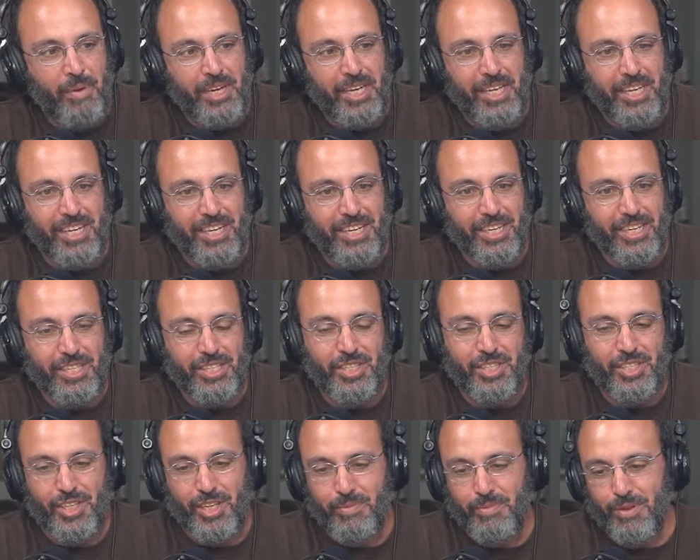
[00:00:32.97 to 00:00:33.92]
gonna need a
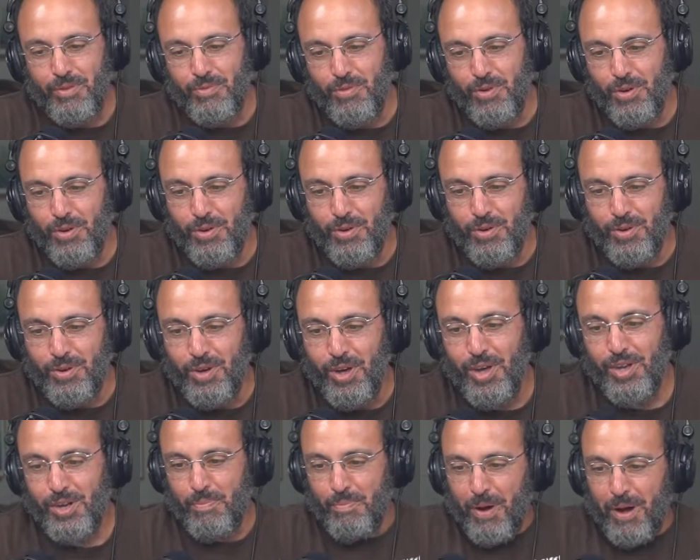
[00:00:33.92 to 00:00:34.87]
cinnamon roll
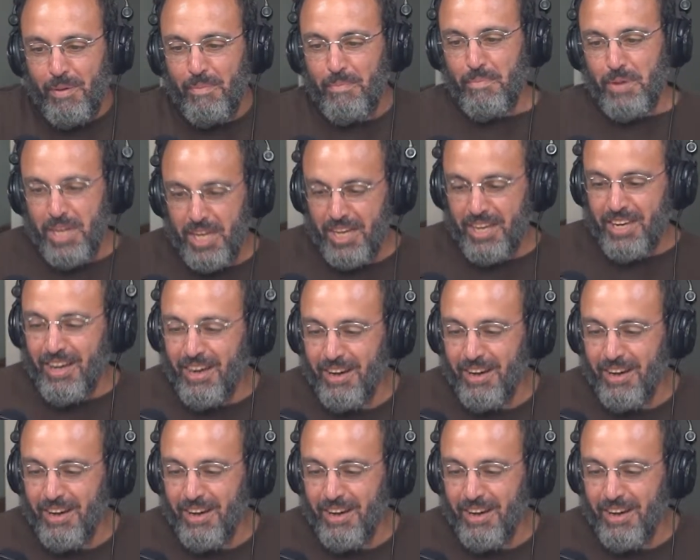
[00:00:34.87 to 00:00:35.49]
to pump me